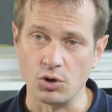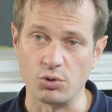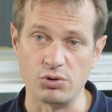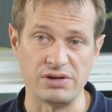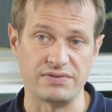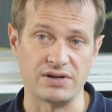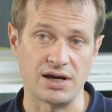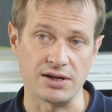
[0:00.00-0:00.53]

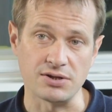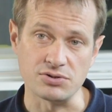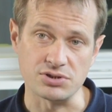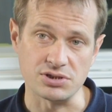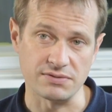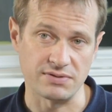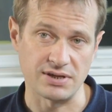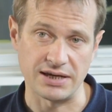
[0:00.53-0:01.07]
or even
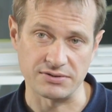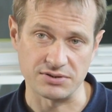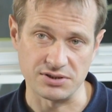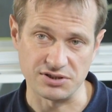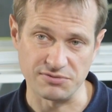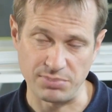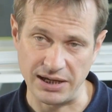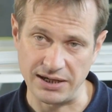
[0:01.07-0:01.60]
hundreds of
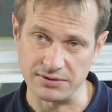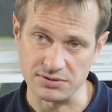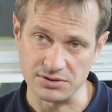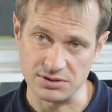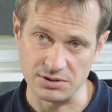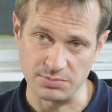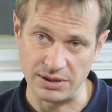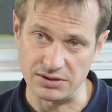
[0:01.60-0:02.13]
thousands of
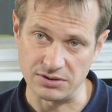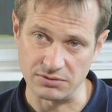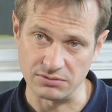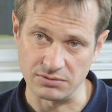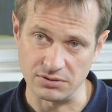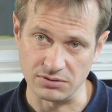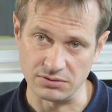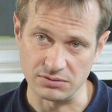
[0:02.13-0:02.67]
pounds, depending
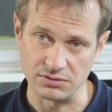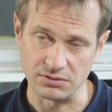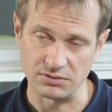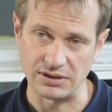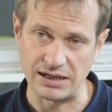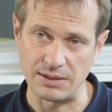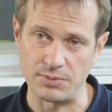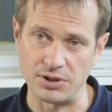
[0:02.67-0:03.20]

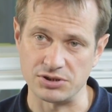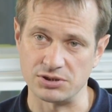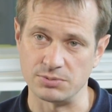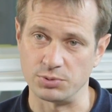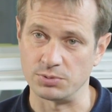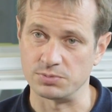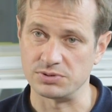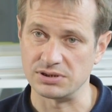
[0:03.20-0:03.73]
on how much the
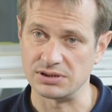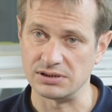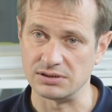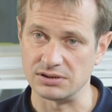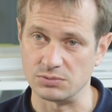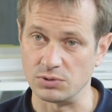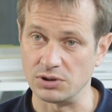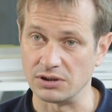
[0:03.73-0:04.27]
property
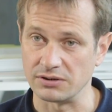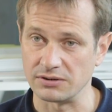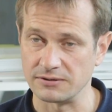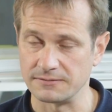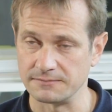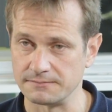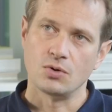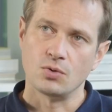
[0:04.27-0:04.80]
is worth.
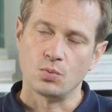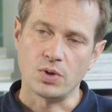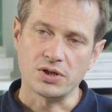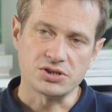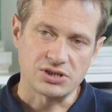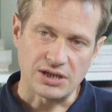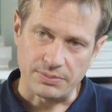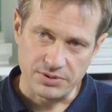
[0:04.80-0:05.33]

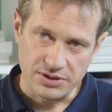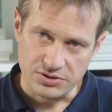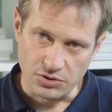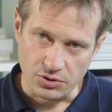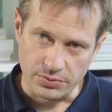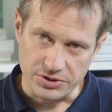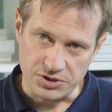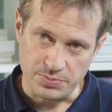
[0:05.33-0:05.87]
Once Japanese
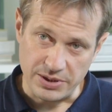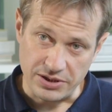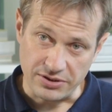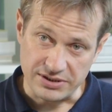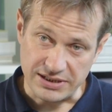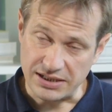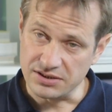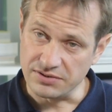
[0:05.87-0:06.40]
knotweed has been
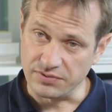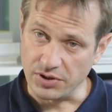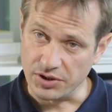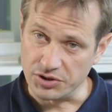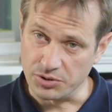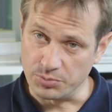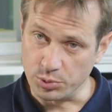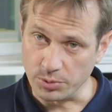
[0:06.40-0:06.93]

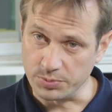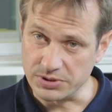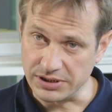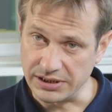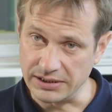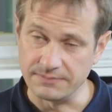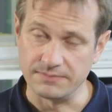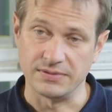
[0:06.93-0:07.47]
identified on a
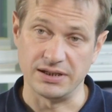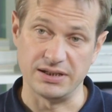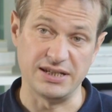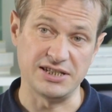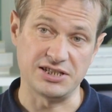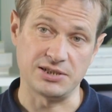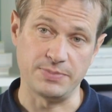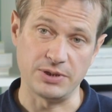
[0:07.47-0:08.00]
property, it
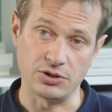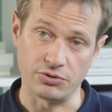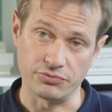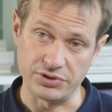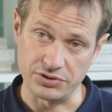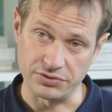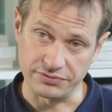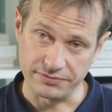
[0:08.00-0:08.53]
needs to be got
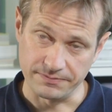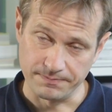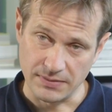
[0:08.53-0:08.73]
rid of.